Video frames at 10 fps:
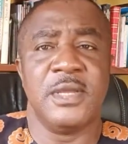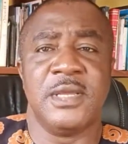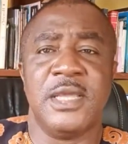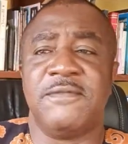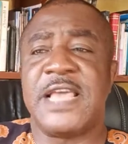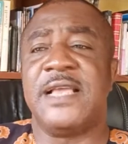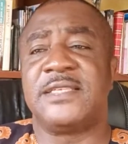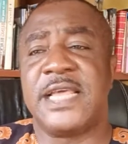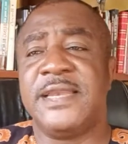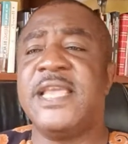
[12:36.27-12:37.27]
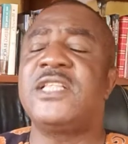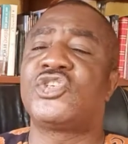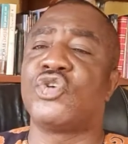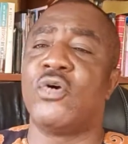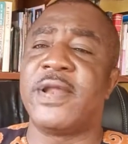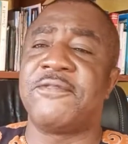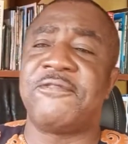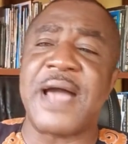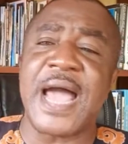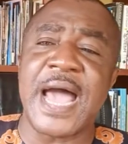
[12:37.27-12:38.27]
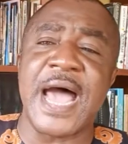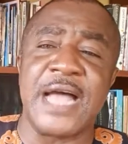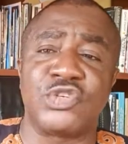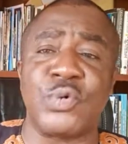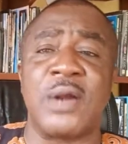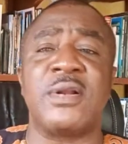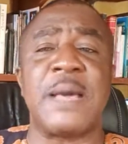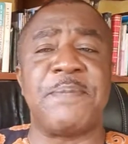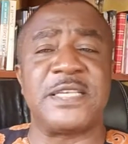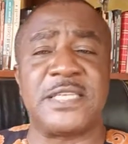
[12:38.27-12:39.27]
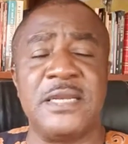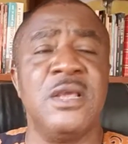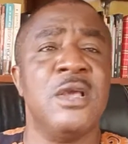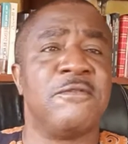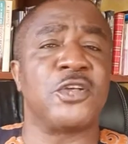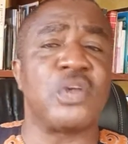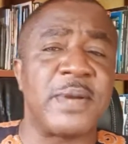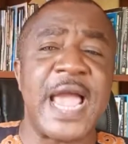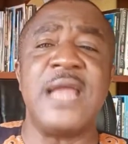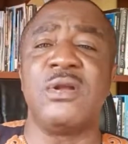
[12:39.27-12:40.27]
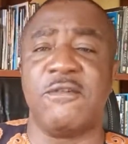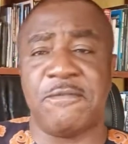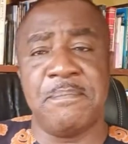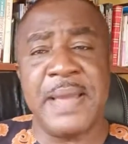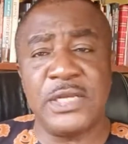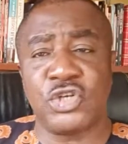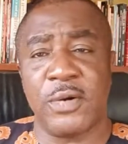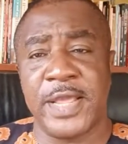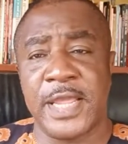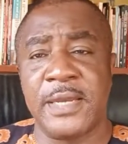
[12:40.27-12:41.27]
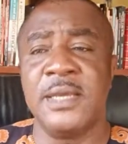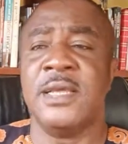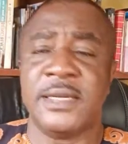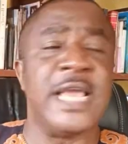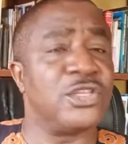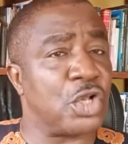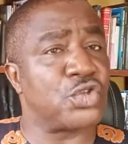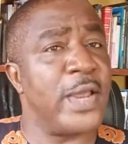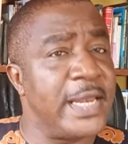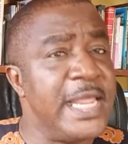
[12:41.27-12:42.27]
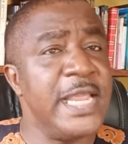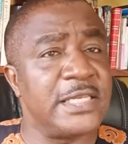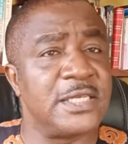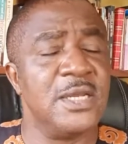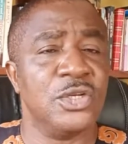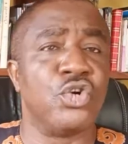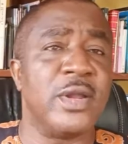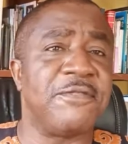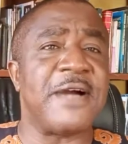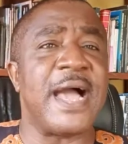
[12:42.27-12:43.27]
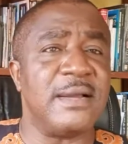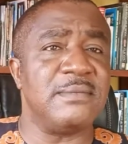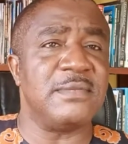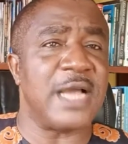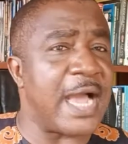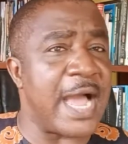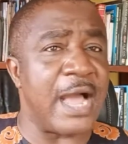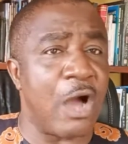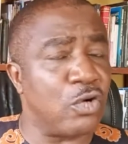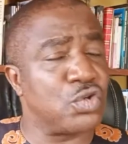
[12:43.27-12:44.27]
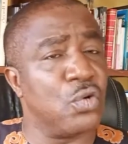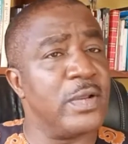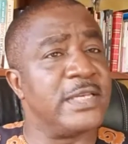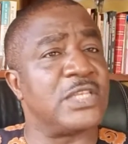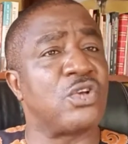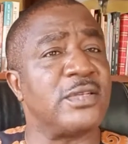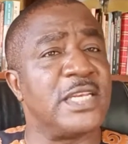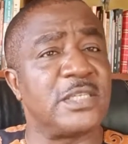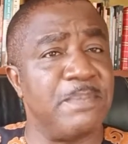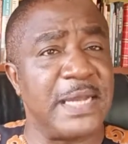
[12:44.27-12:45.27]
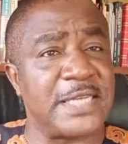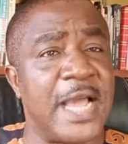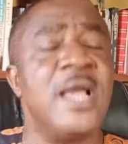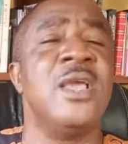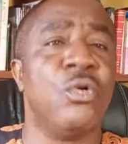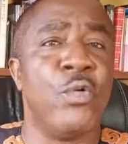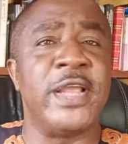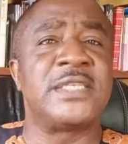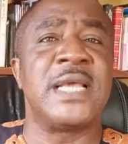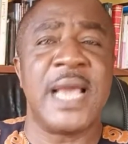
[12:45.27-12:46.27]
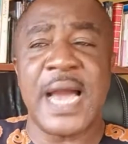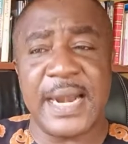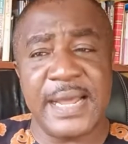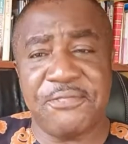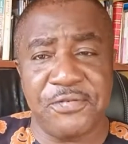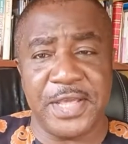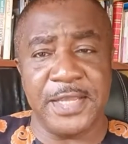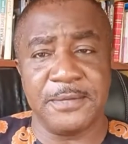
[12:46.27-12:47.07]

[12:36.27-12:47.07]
If there is a need to refer her to another person for some kind of mentoring, there is also a need to refer her or to discuss this matter with her referee.